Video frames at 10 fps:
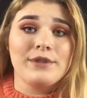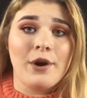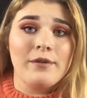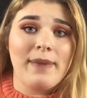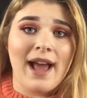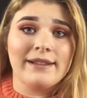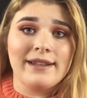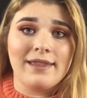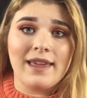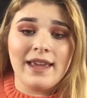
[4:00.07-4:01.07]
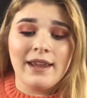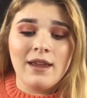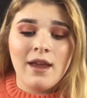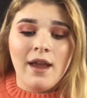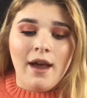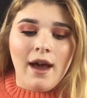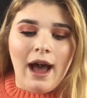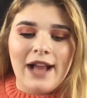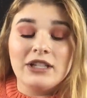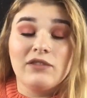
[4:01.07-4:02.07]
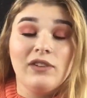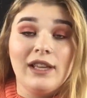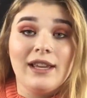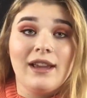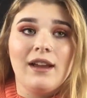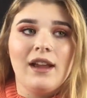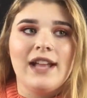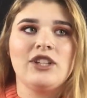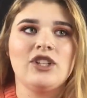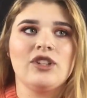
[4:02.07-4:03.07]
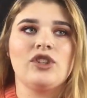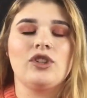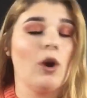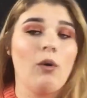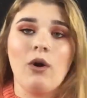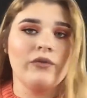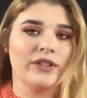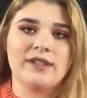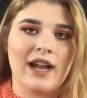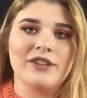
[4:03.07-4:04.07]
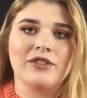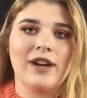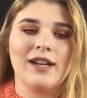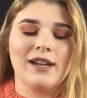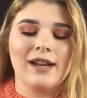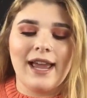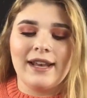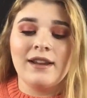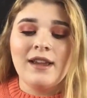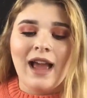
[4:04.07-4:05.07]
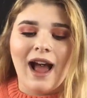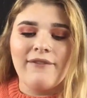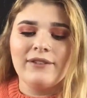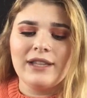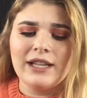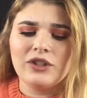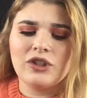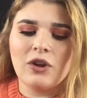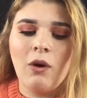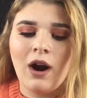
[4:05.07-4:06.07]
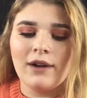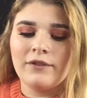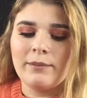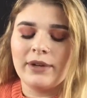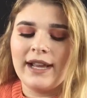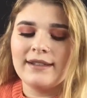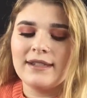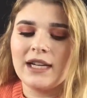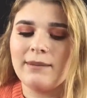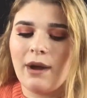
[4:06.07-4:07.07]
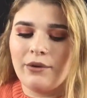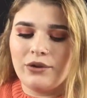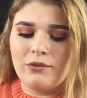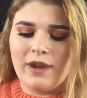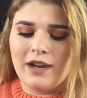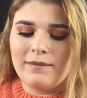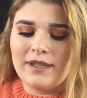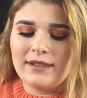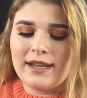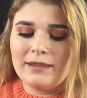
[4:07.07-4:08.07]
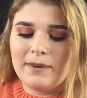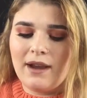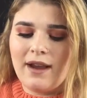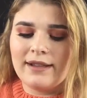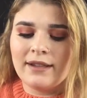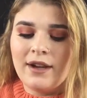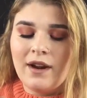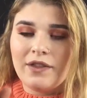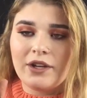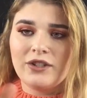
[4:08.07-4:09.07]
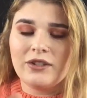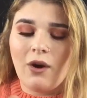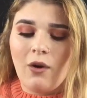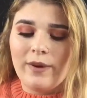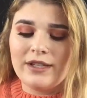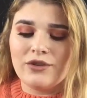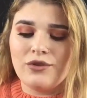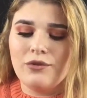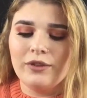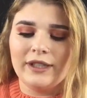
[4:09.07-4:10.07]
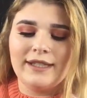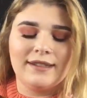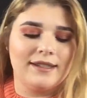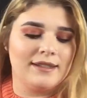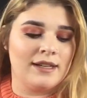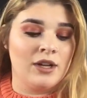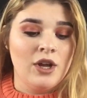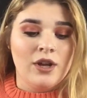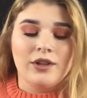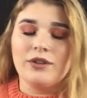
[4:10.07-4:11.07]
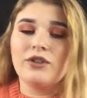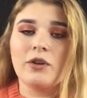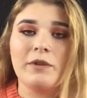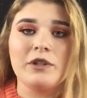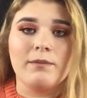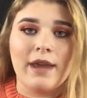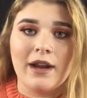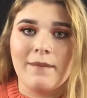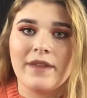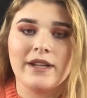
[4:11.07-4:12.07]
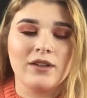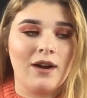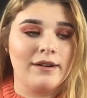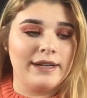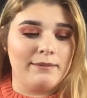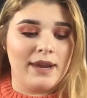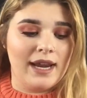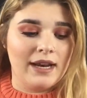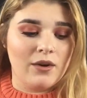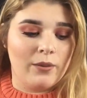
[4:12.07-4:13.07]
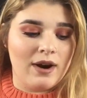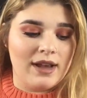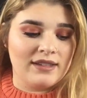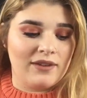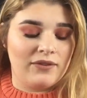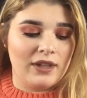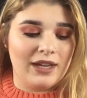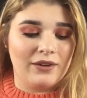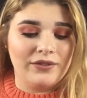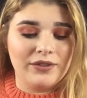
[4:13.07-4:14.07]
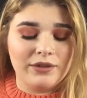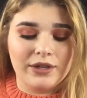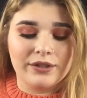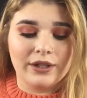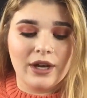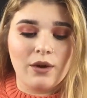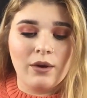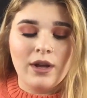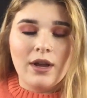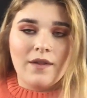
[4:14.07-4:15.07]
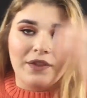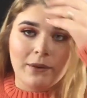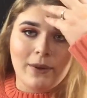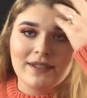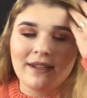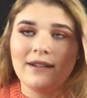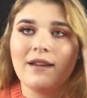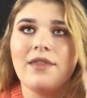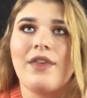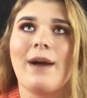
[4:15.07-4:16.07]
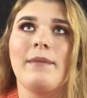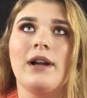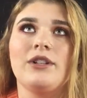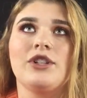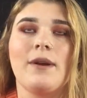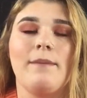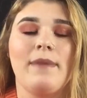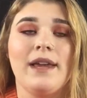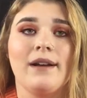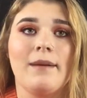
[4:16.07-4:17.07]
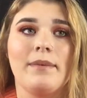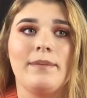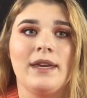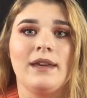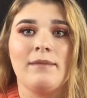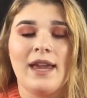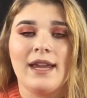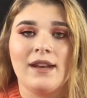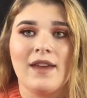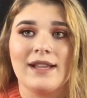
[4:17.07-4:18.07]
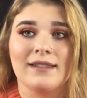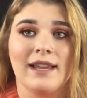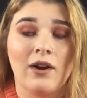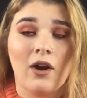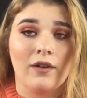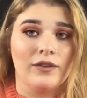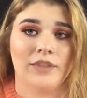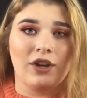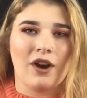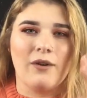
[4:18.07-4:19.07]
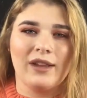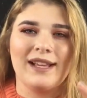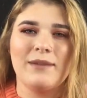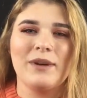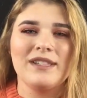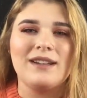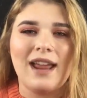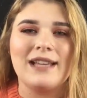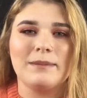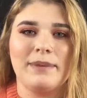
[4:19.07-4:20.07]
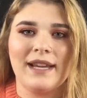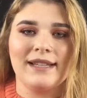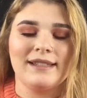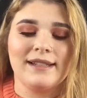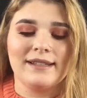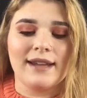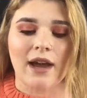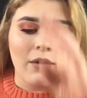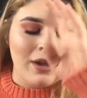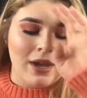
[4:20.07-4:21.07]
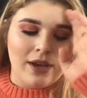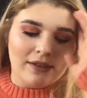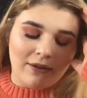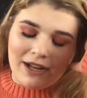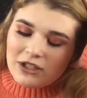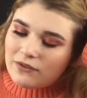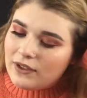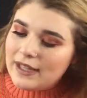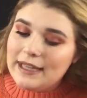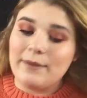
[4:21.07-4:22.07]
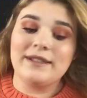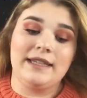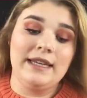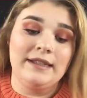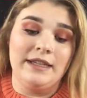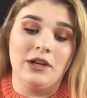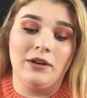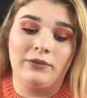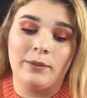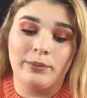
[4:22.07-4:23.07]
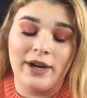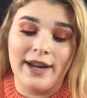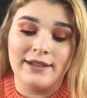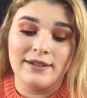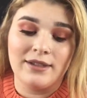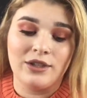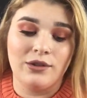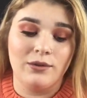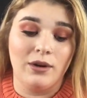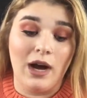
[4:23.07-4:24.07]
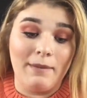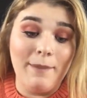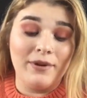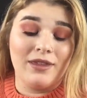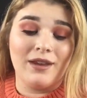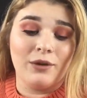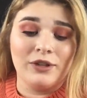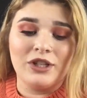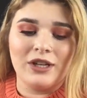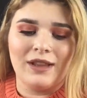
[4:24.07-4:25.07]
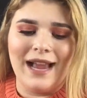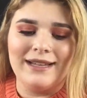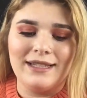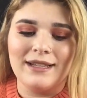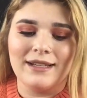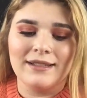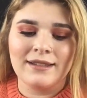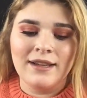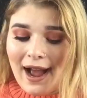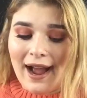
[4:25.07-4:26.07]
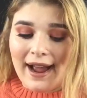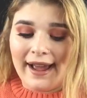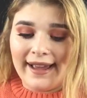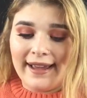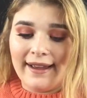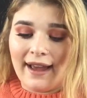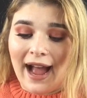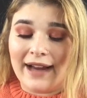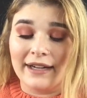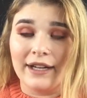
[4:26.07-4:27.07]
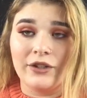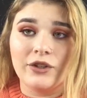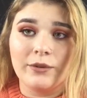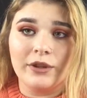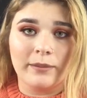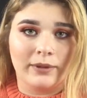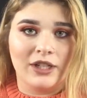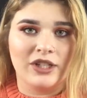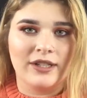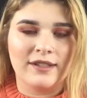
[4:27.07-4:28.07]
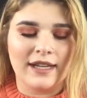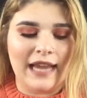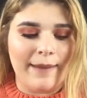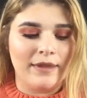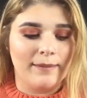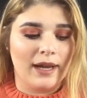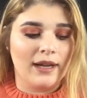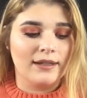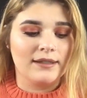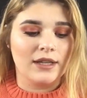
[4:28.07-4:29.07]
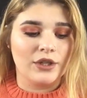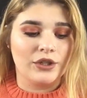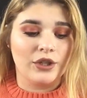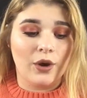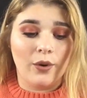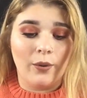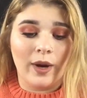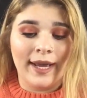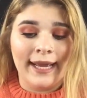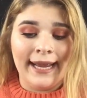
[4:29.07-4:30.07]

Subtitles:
tone palette thing, I just feel like it's just so oversaturated. And I feel like it's so hard for brands to come out with new makeup these days because there's just always new releases and there's so much makeup that is already made, whereas I feel like a few years ago, there wasn't that much makeup being made that's like, you know, it wasn't as big as it is now. So I just feel like it was easier for brands to come up with original ideas. I had an issue with the brushes that came in the box, so